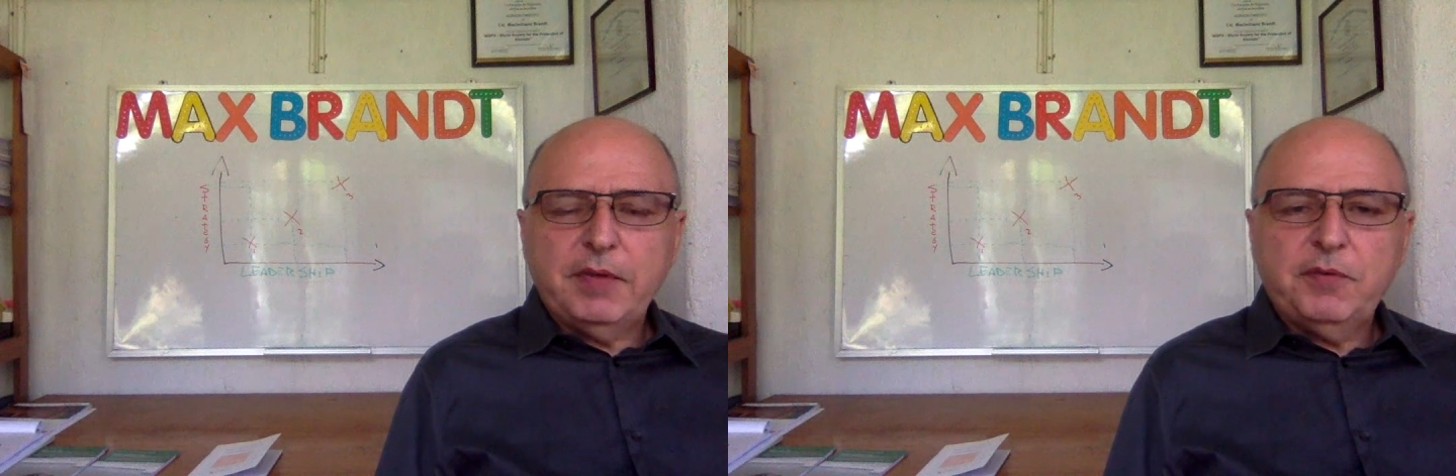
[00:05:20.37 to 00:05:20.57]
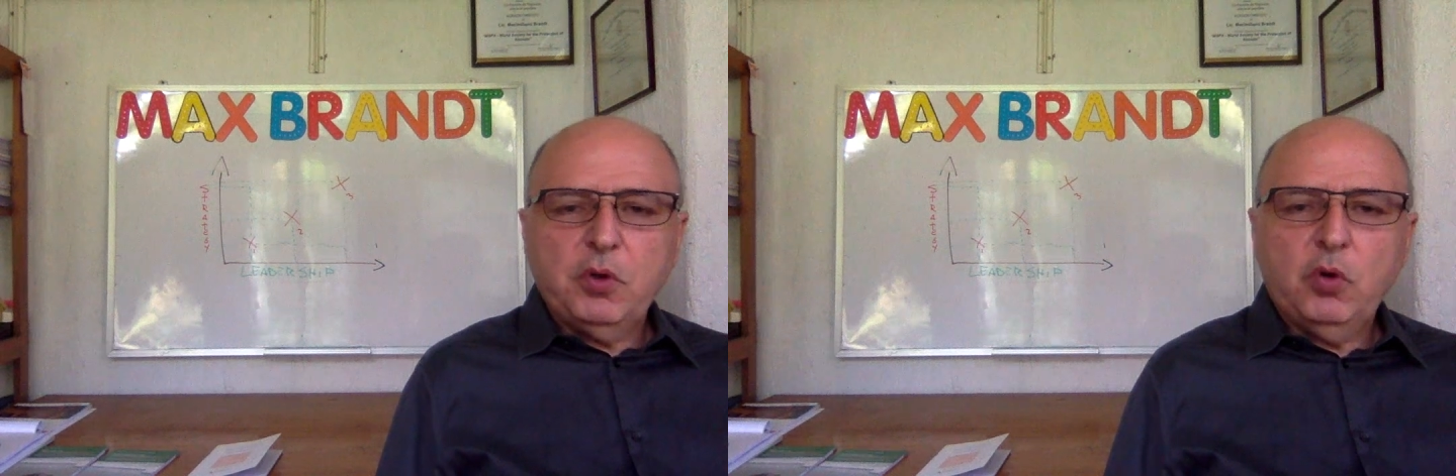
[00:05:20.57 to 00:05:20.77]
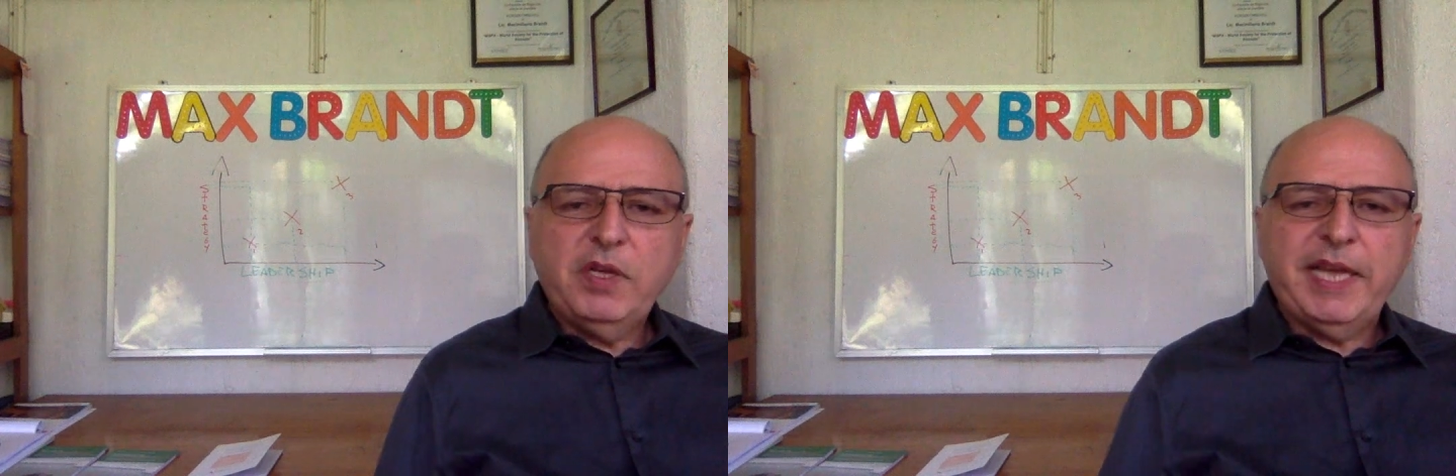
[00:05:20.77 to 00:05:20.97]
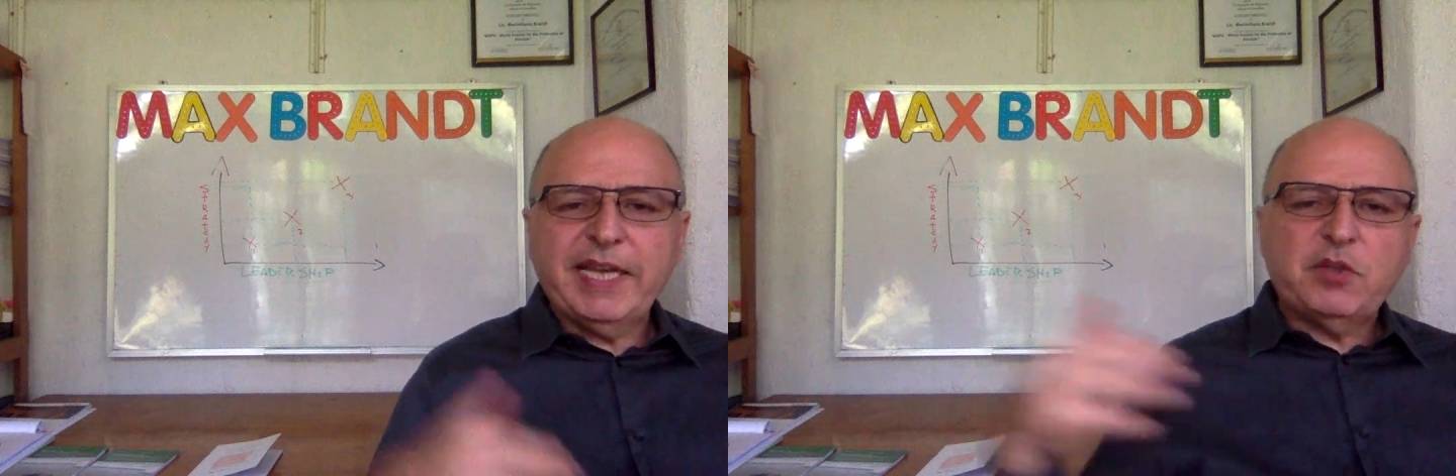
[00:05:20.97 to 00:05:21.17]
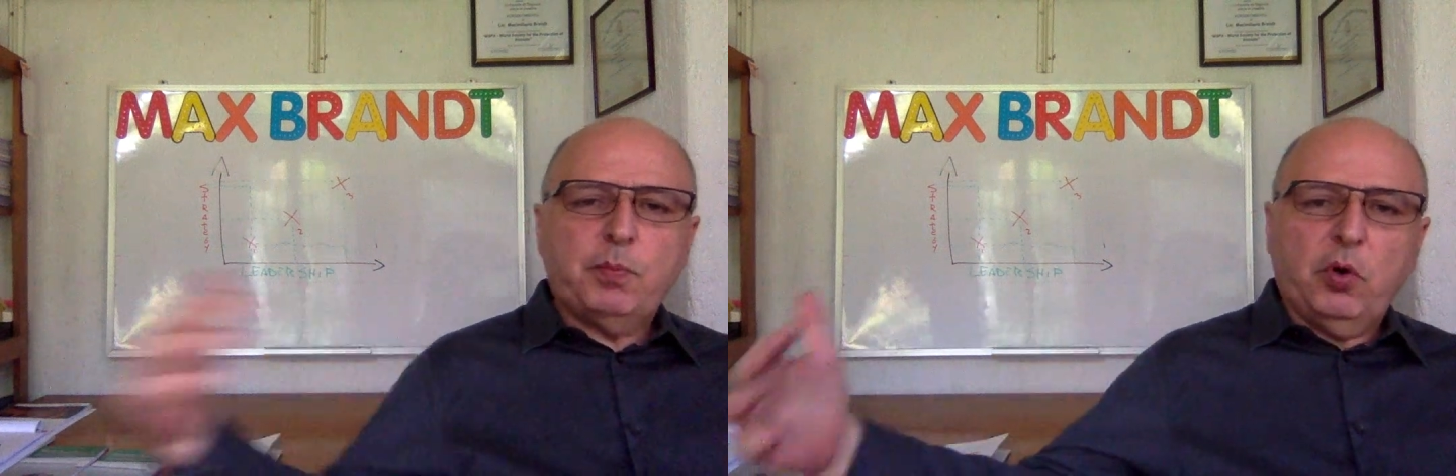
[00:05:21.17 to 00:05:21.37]
if you only
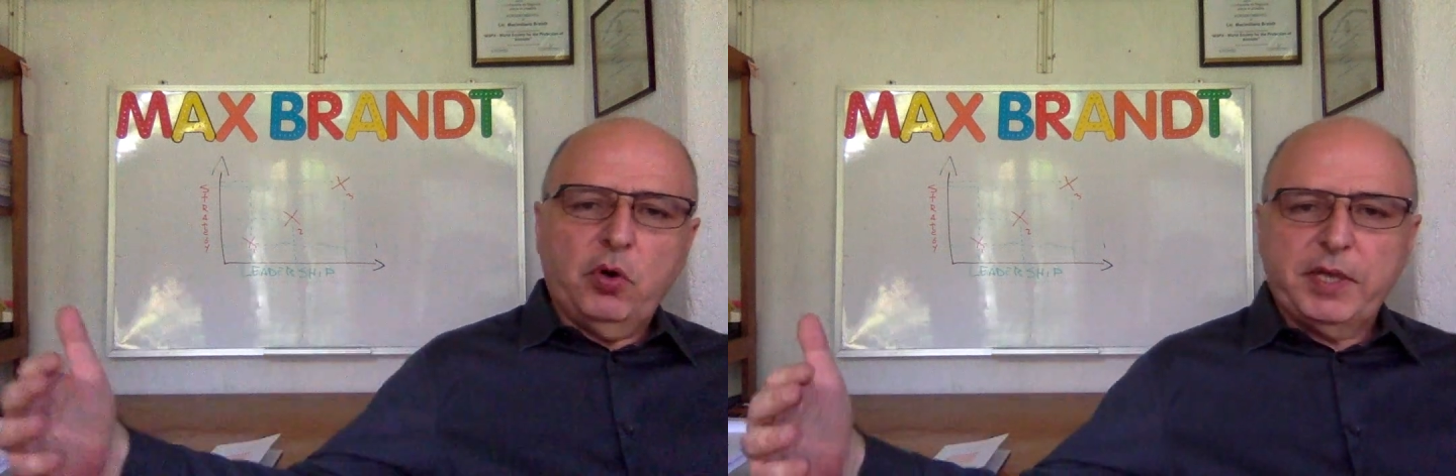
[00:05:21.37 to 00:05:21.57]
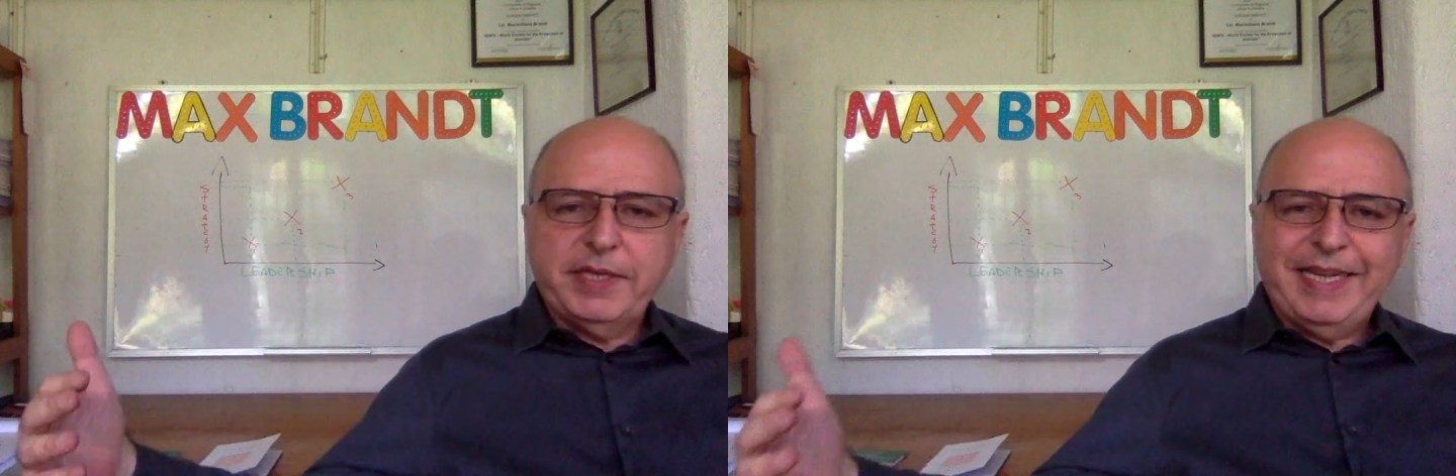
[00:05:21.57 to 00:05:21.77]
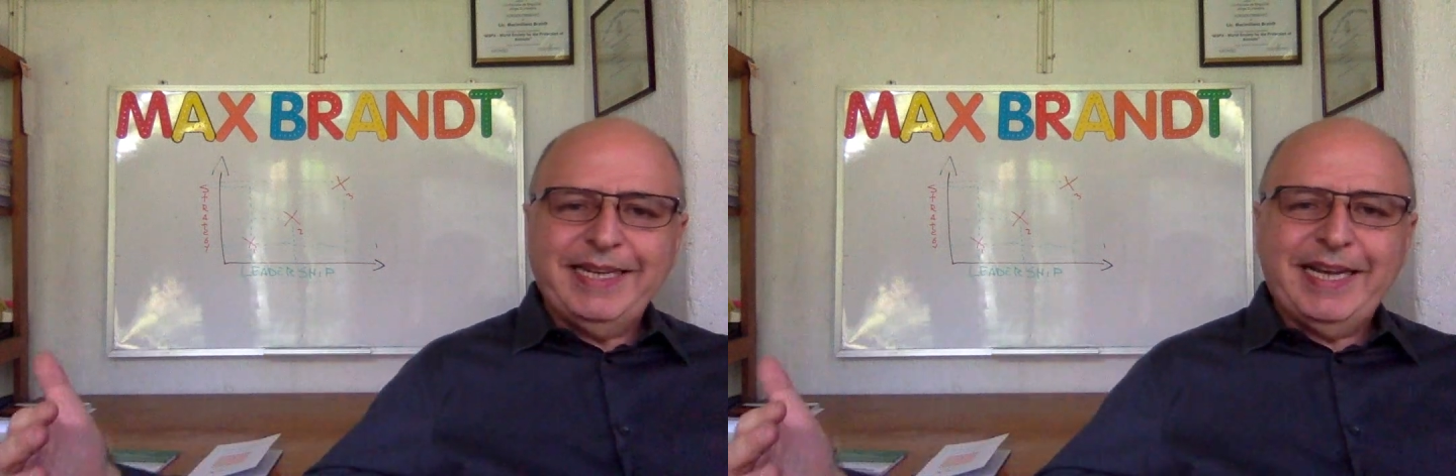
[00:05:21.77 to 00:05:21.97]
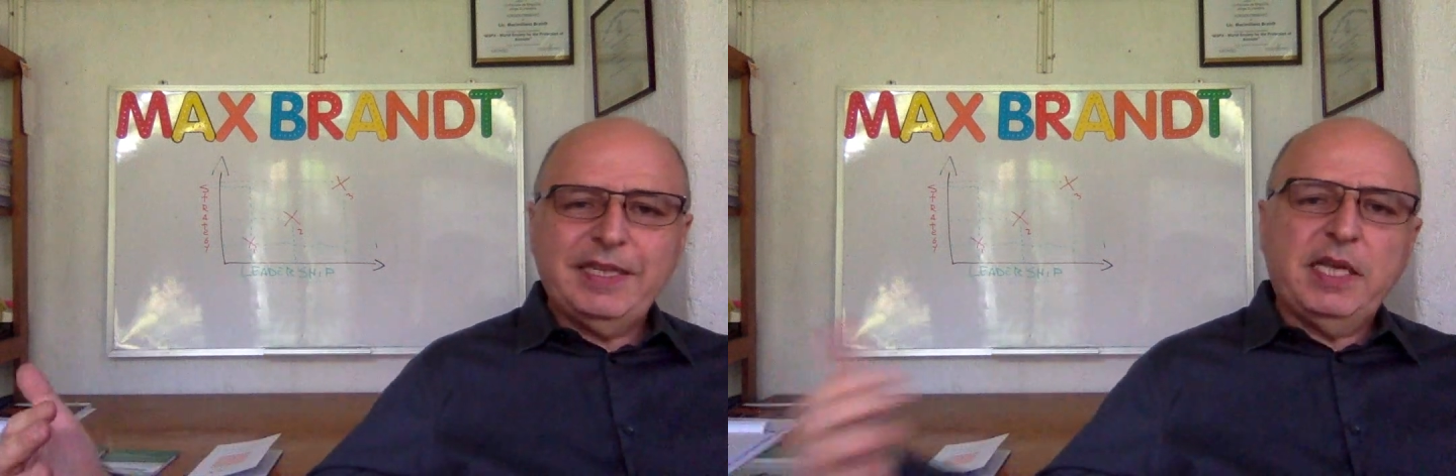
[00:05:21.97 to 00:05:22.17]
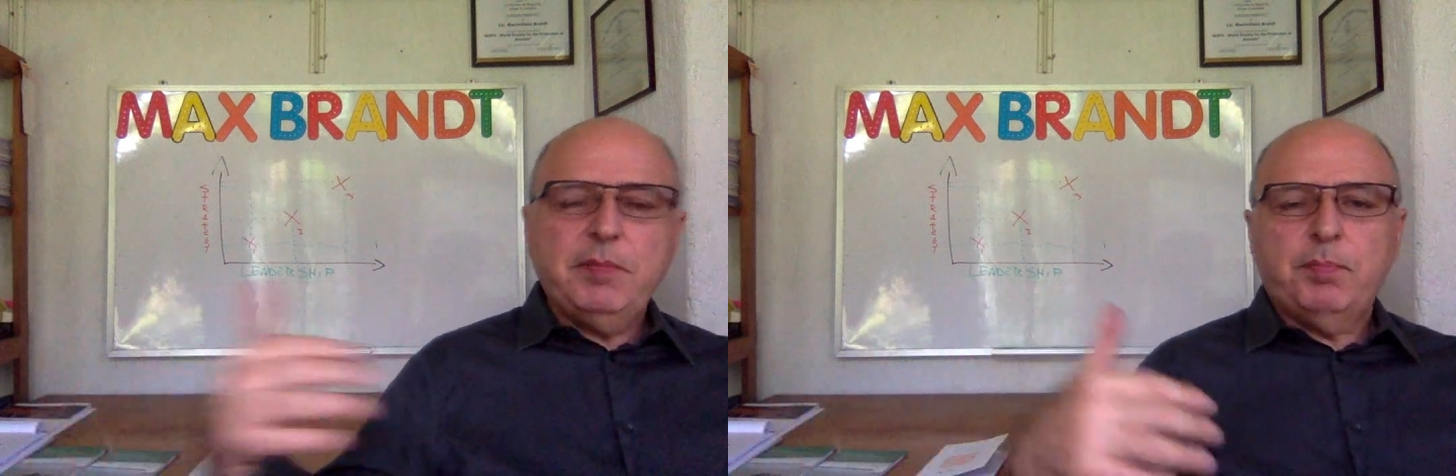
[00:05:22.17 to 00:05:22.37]
exported and not
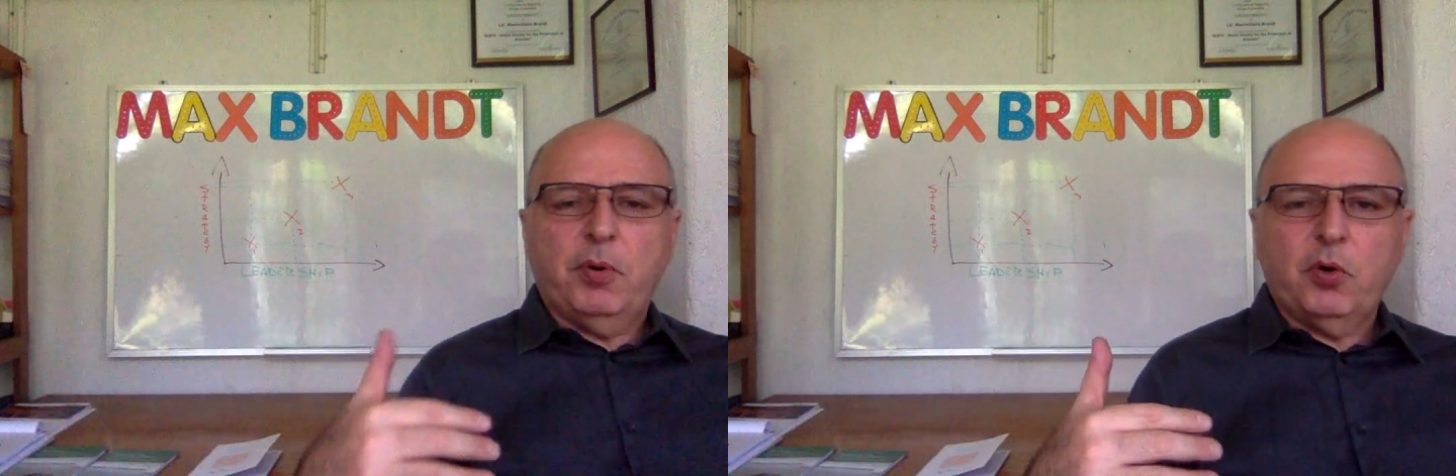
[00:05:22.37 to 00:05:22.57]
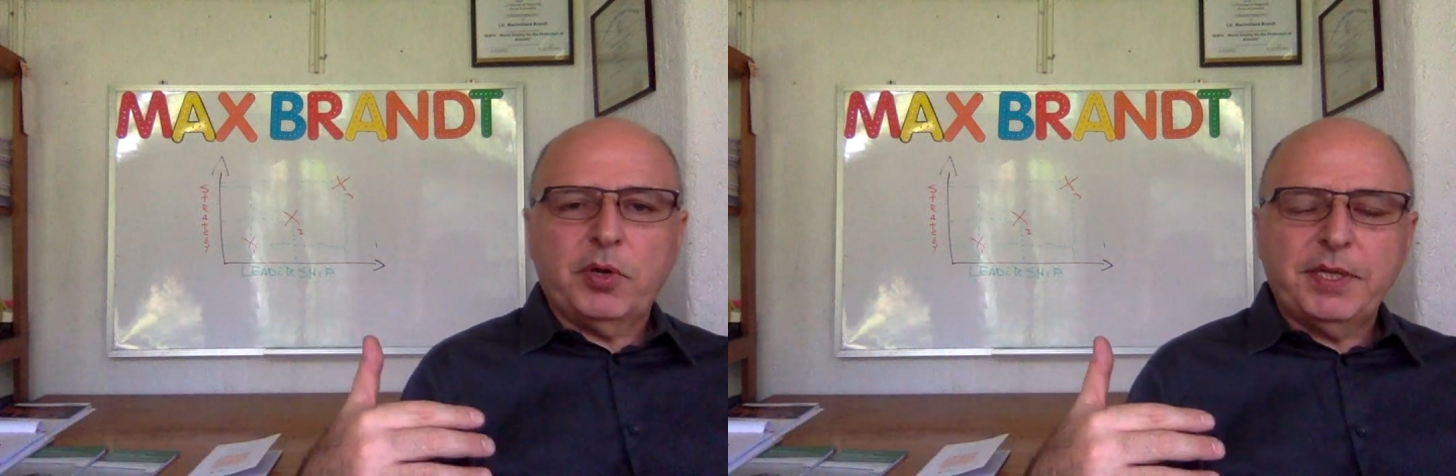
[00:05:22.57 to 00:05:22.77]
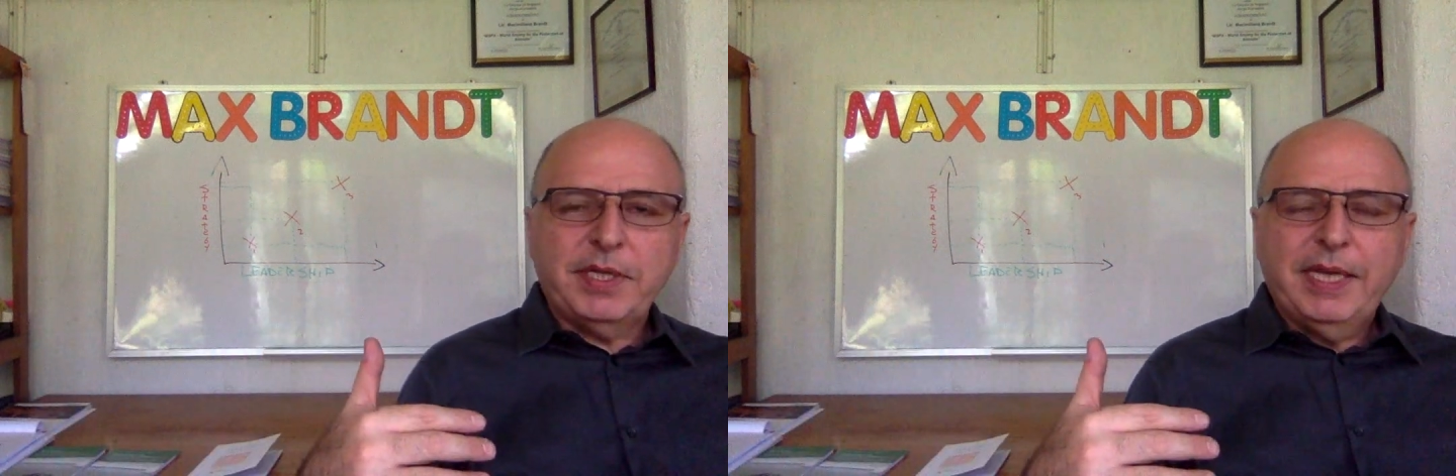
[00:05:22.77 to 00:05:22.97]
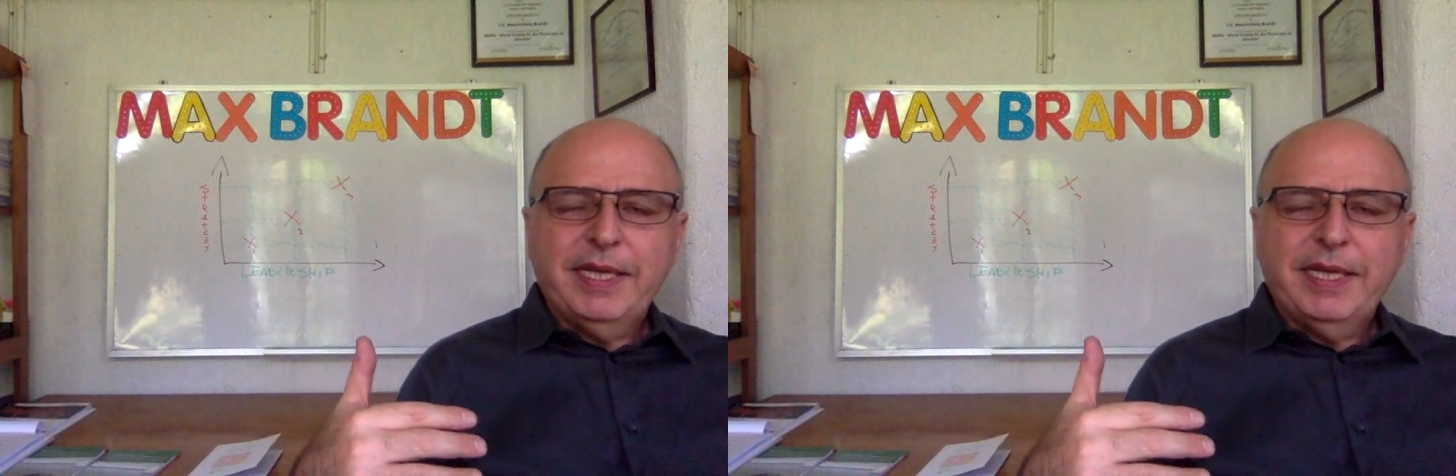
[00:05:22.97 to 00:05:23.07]
imported,